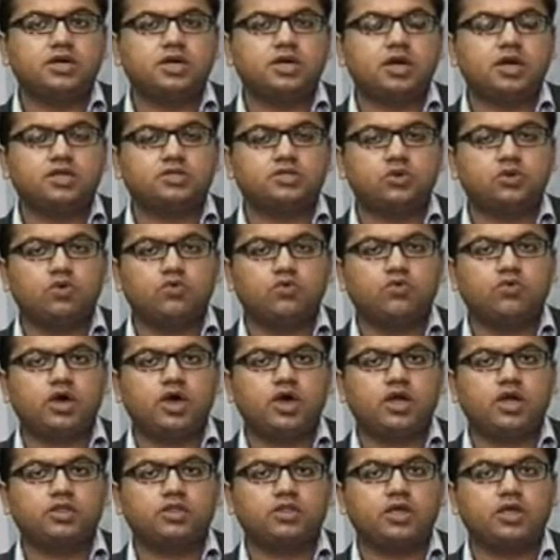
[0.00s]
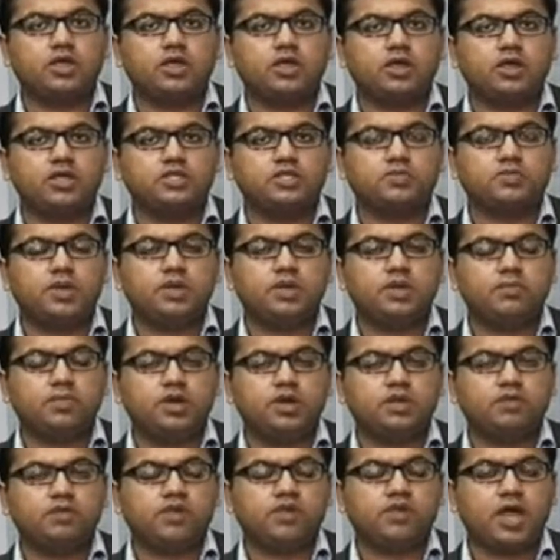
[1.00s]
so far the year has been pretty
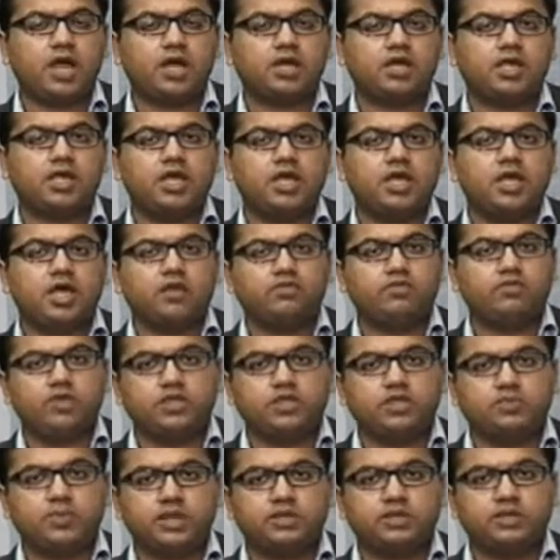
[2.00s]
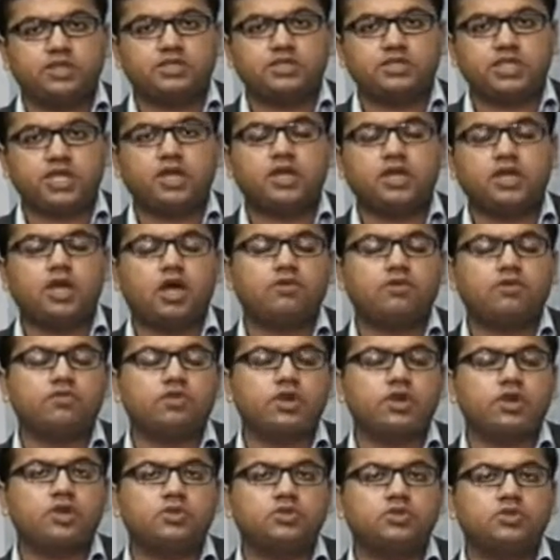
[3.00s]
flat, and we expect that second half
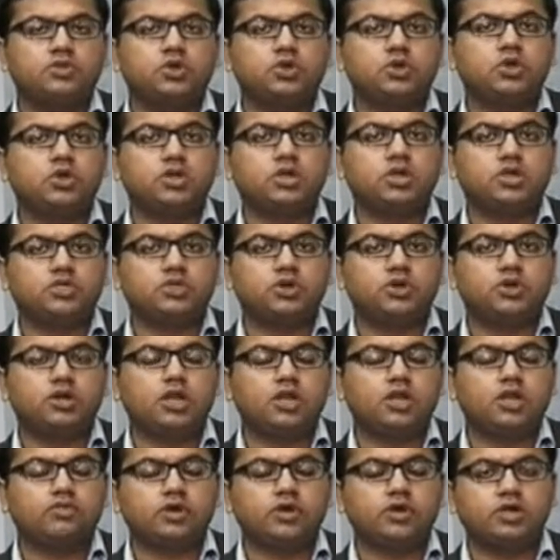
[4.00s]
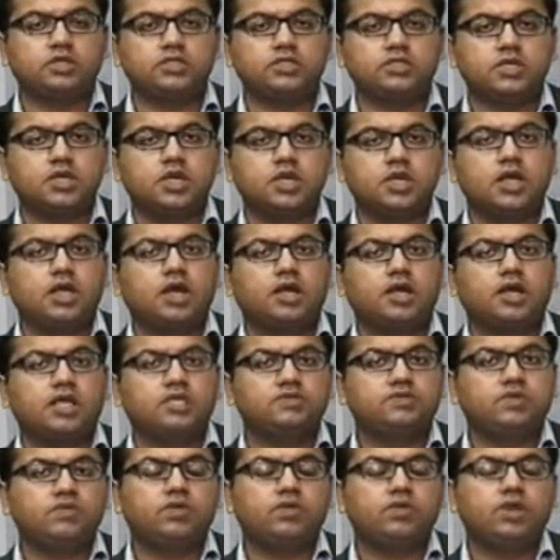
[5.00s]
should deliver us at least
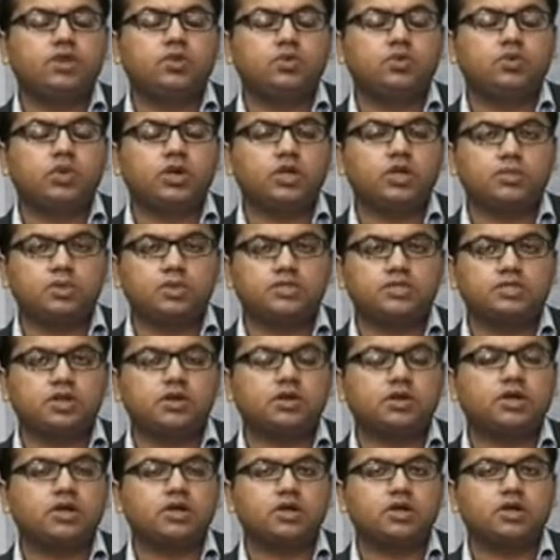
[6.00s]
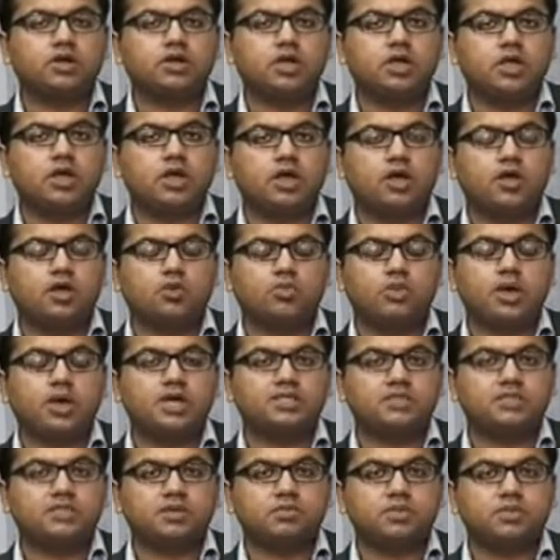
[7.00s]
15 to 20% return by
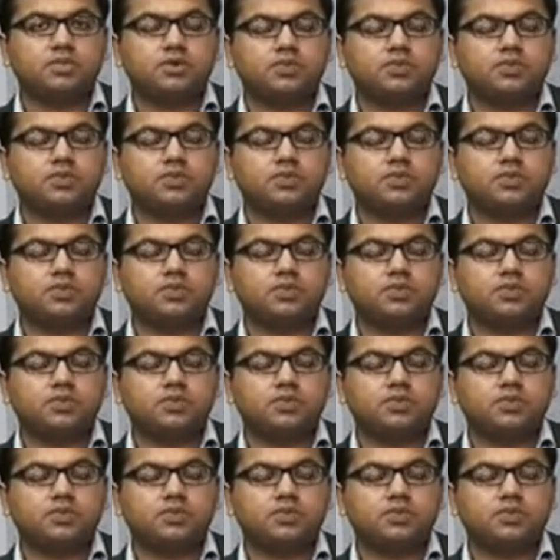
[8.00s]
December.